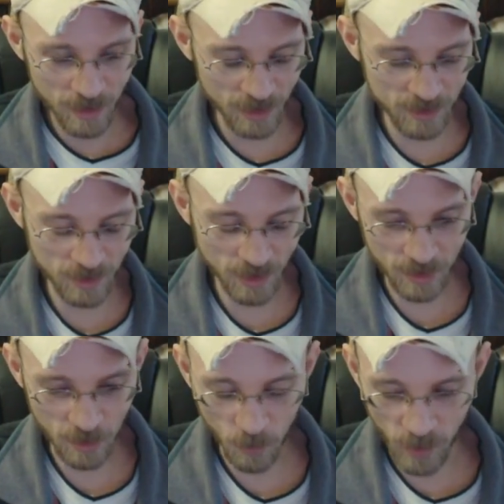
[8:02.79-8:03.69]
It's
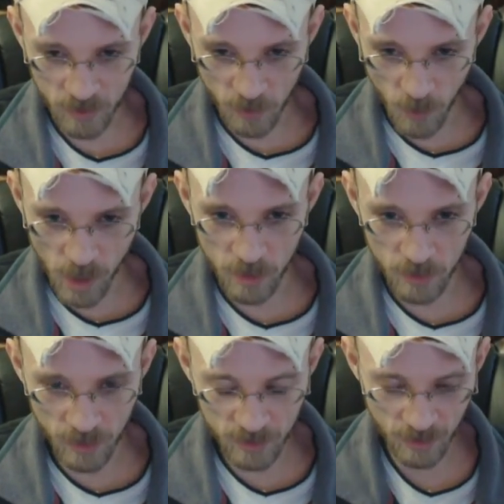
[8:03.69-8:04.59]
like a razor
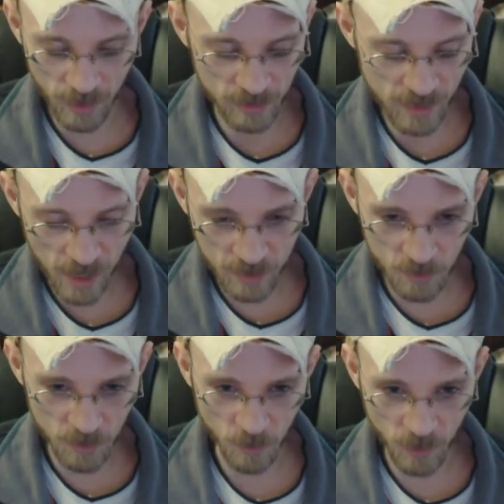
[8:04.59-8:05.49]
wire that's like attached
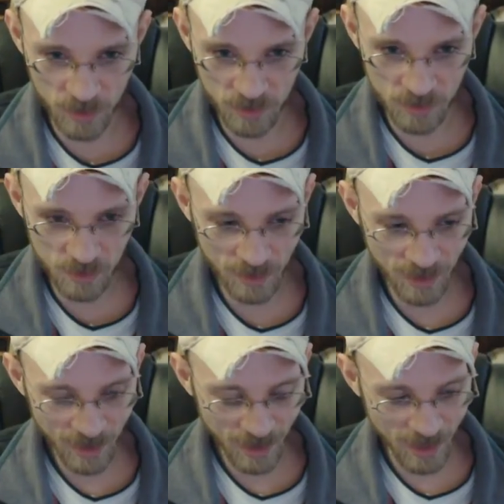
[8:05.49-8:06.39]
to his wrists,
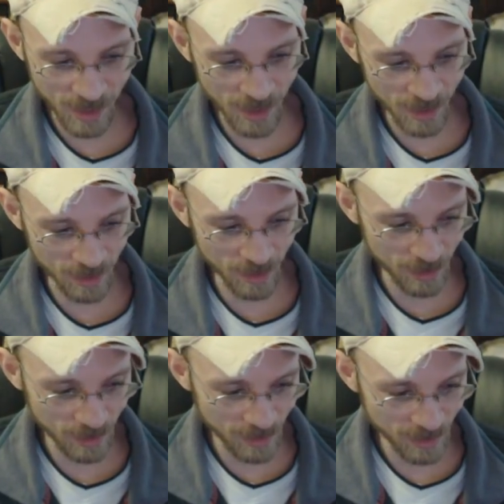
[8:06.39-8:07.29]
and
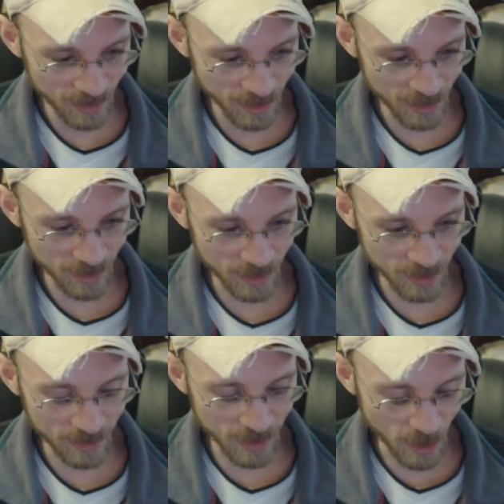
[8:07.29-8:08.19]

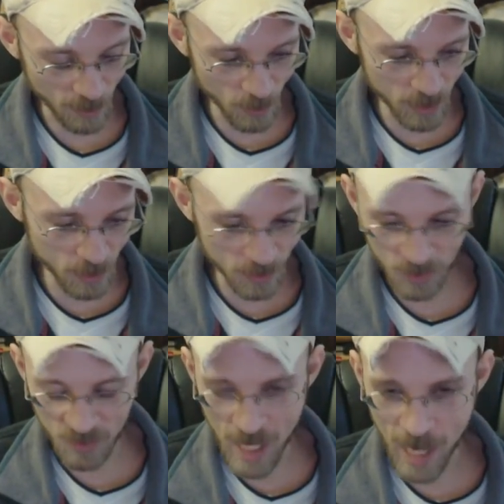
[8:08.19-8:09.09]
the other one
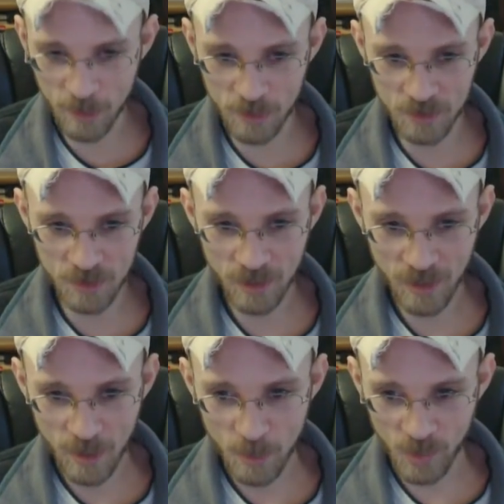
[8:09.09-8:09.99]
uses daggers,
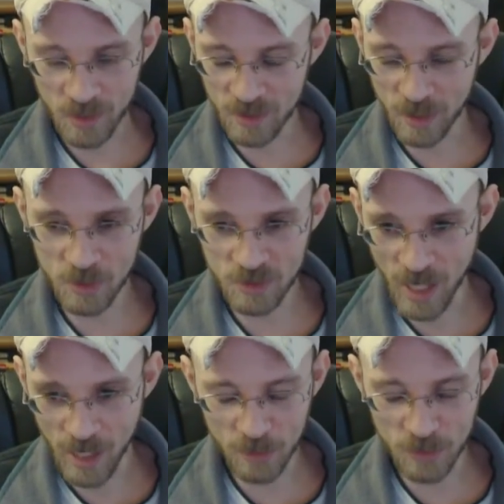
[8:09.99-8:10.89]
but it's not just
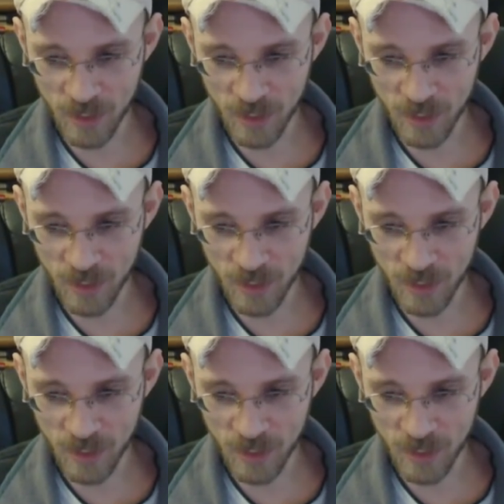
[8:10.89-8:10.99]
daggers.